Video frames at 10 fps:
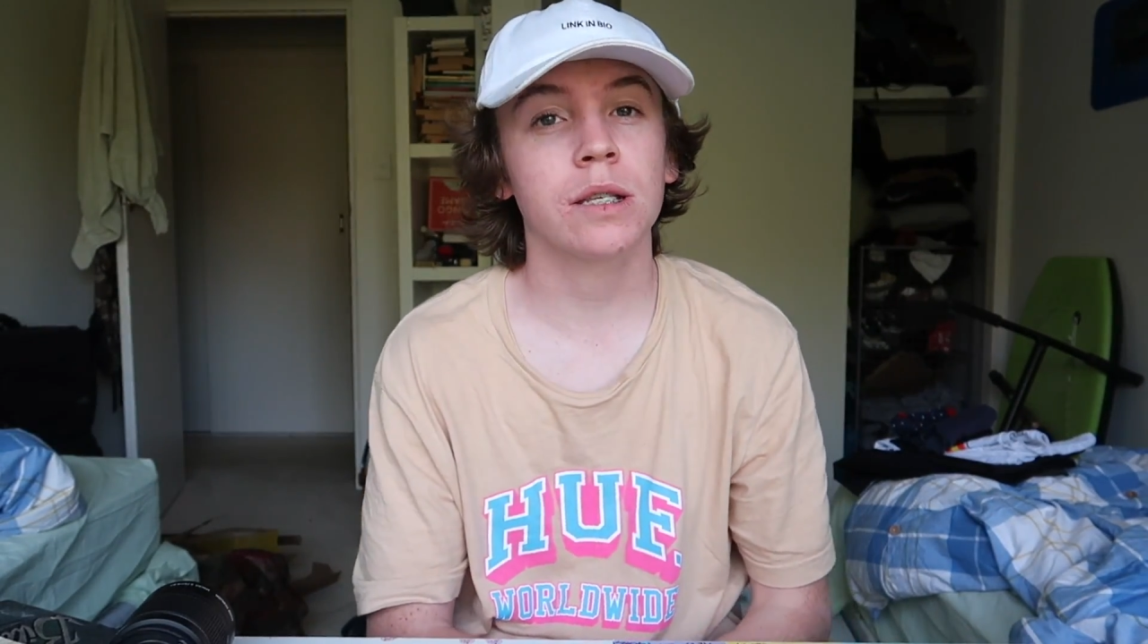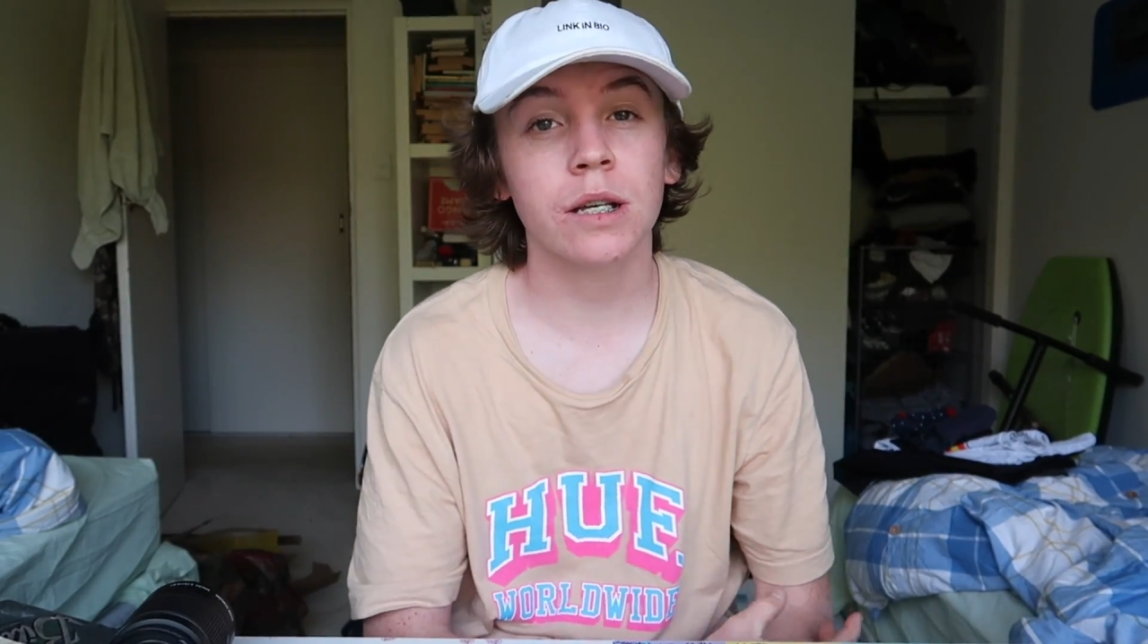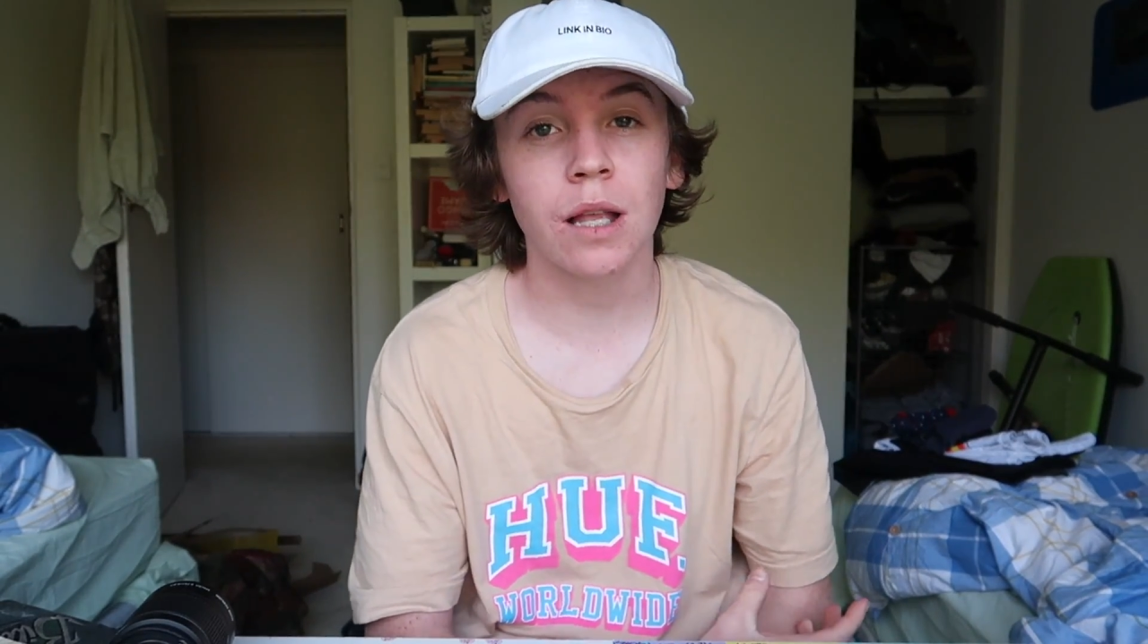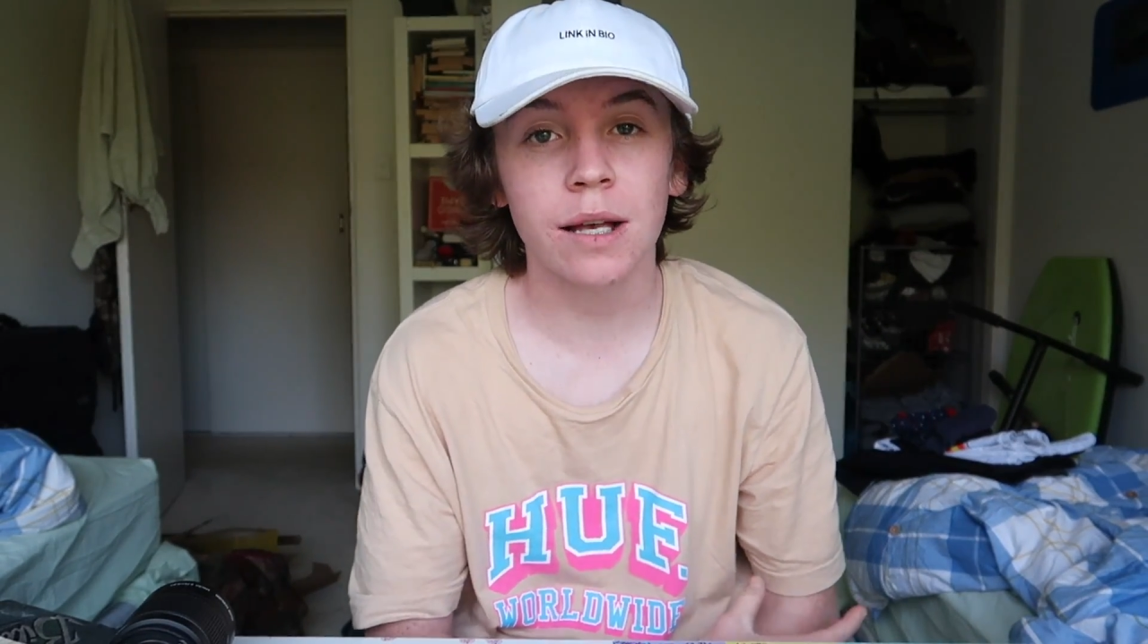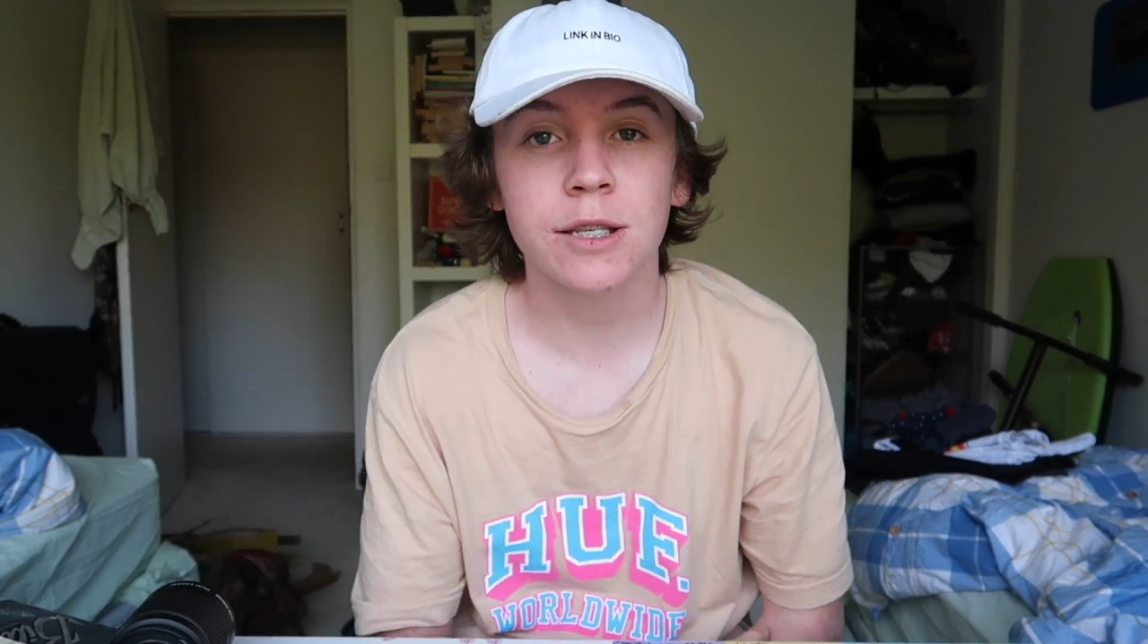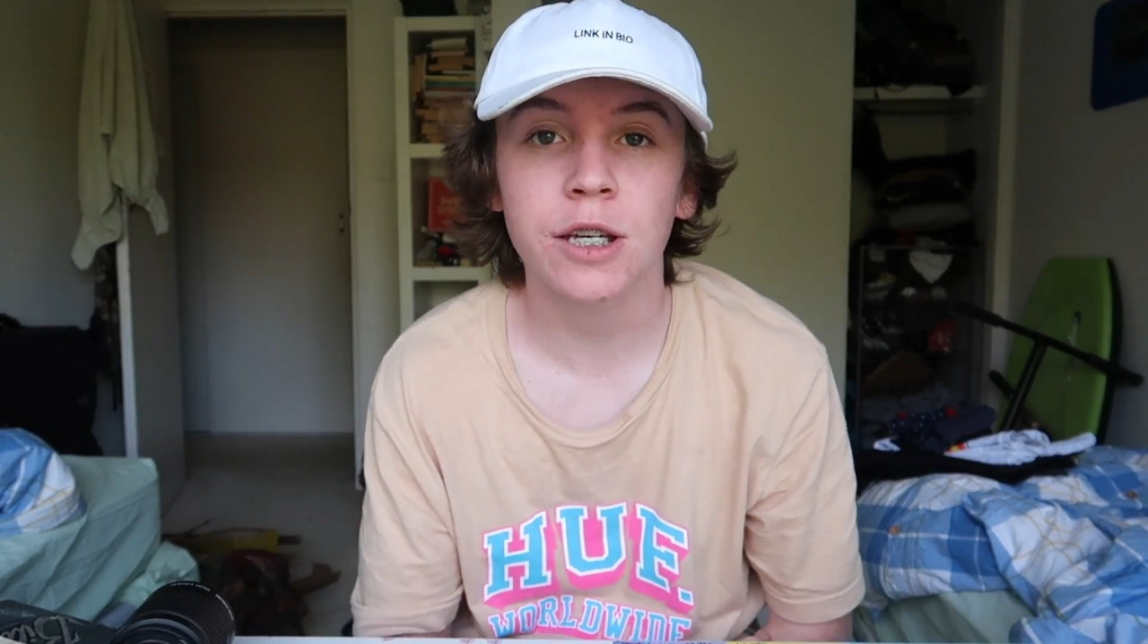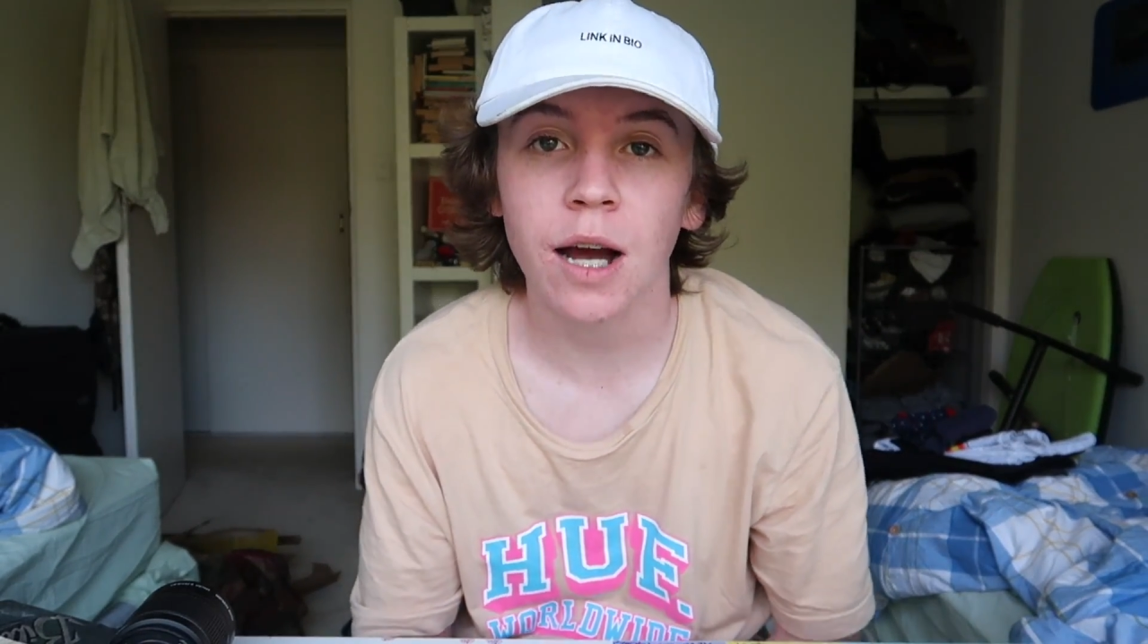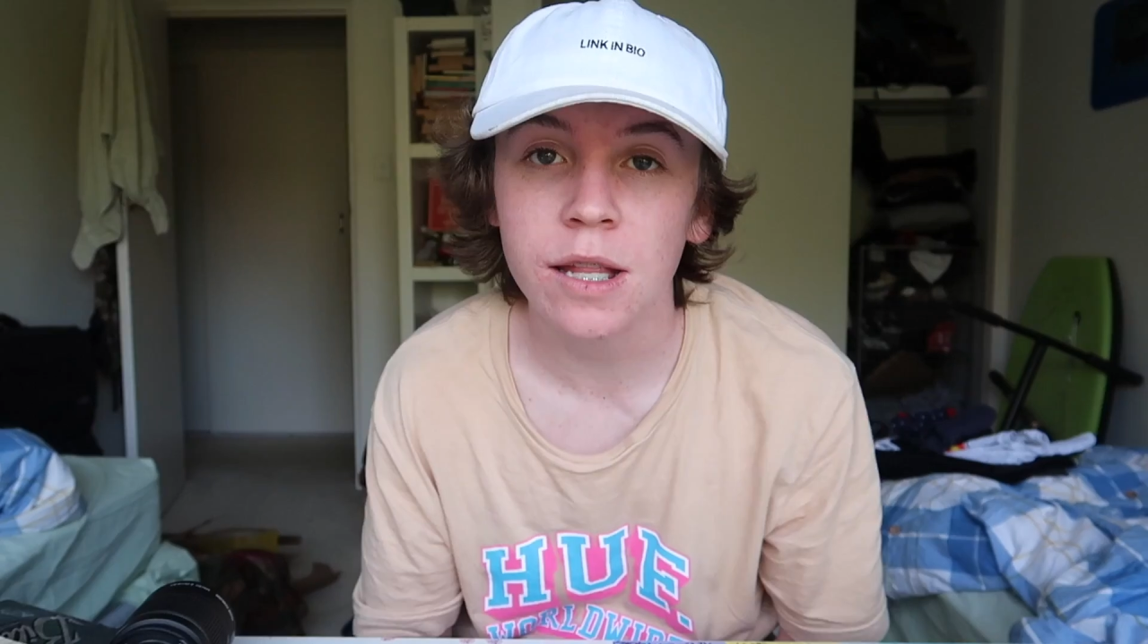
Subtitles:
so last year,